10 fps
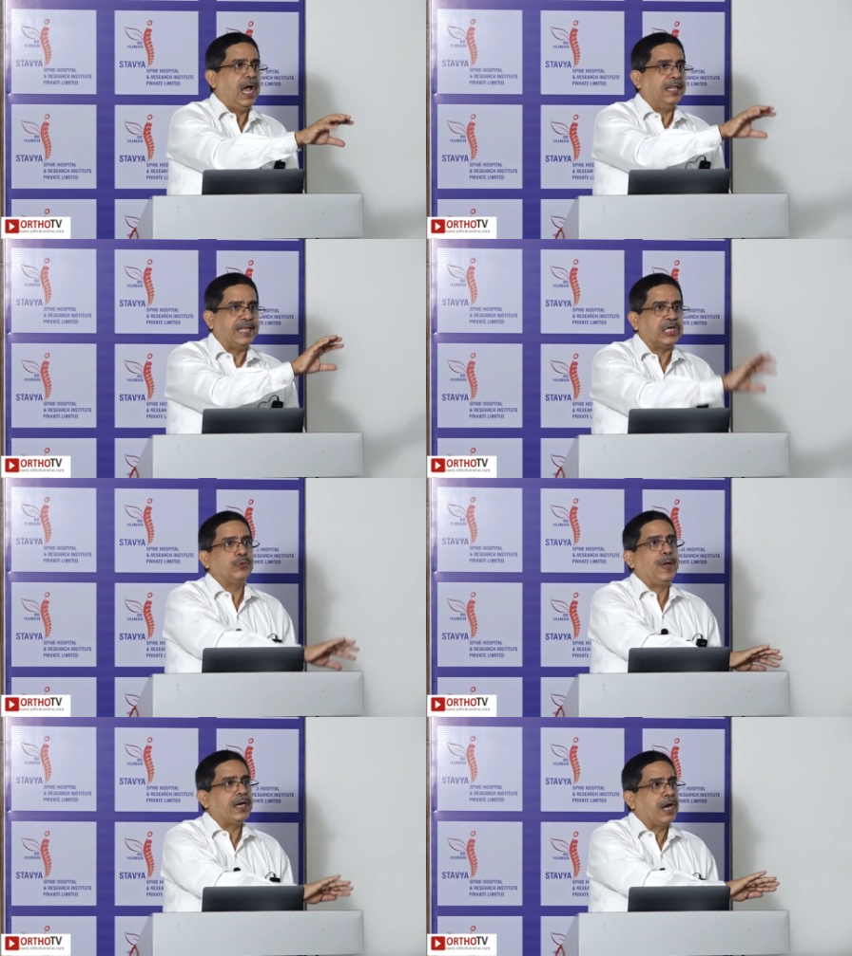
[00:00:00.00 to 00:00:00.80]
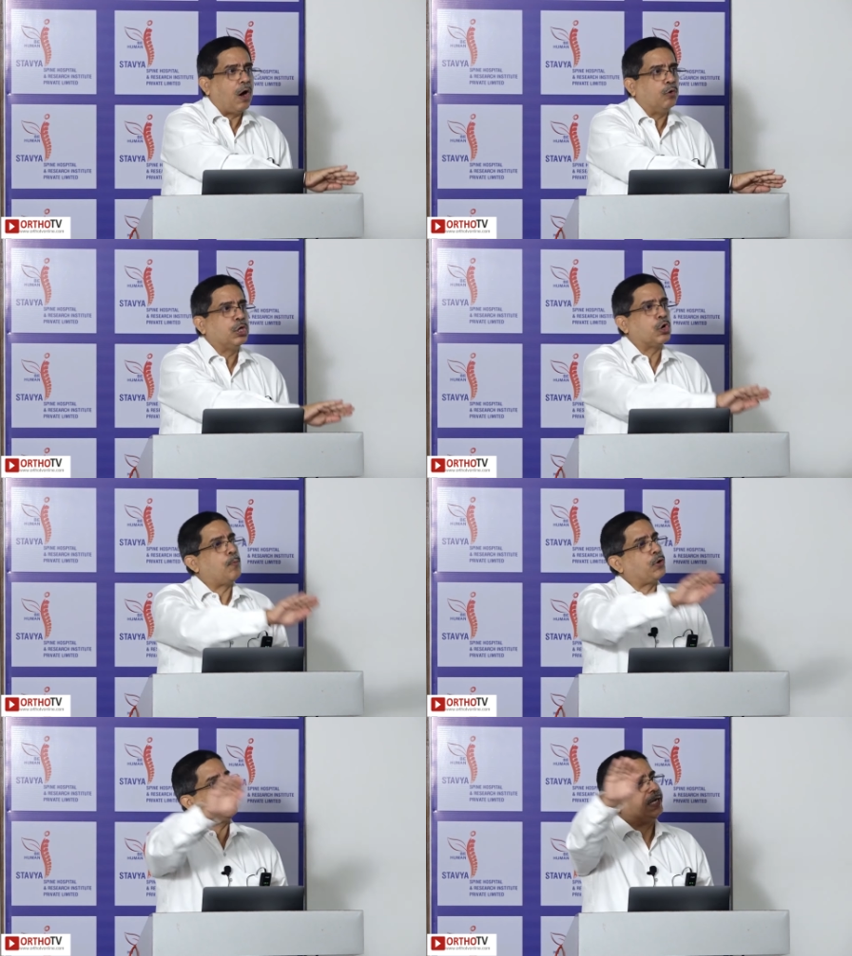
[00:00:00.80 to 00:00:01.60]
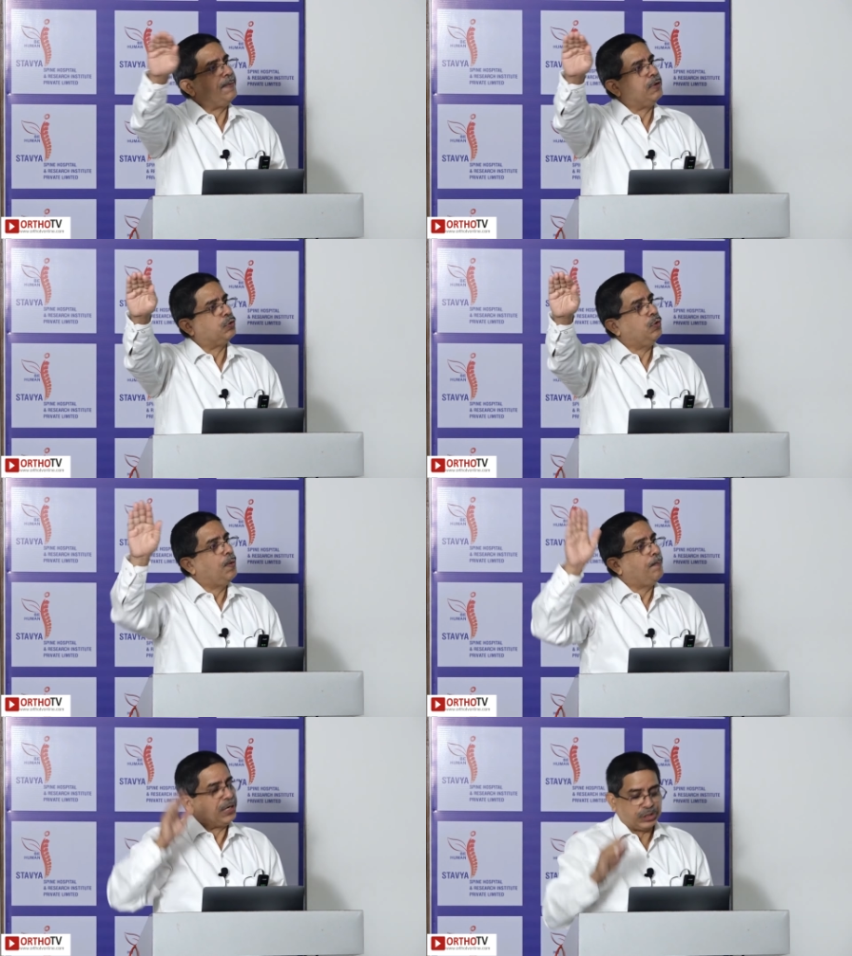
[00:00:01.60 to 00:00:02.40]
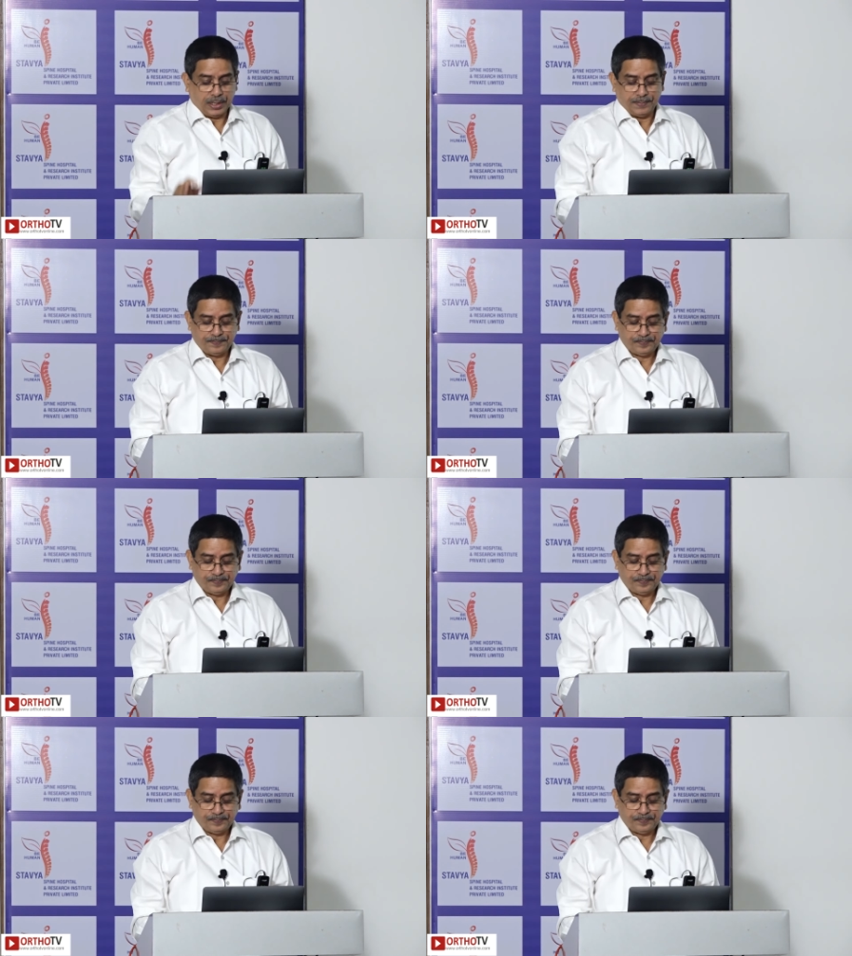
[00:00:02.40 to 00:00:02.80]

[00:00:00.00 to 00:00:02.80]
And that's where how the robotic came into picture.